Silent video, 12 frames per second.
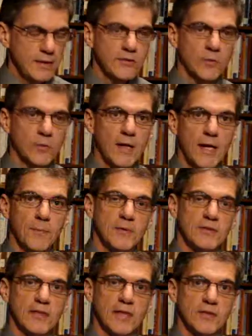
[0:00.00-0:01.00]
So what
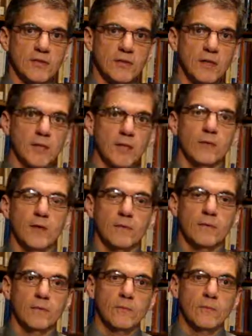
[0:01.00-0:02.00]
happens next? Well,
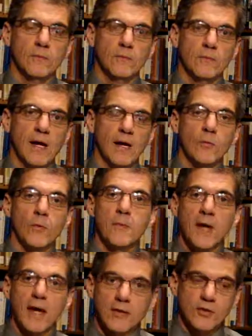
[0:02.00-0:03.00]
how do we
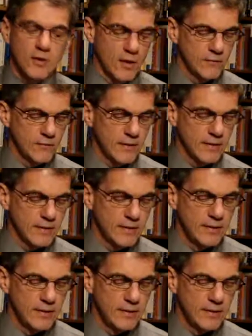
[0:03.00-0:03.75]
manage conflict?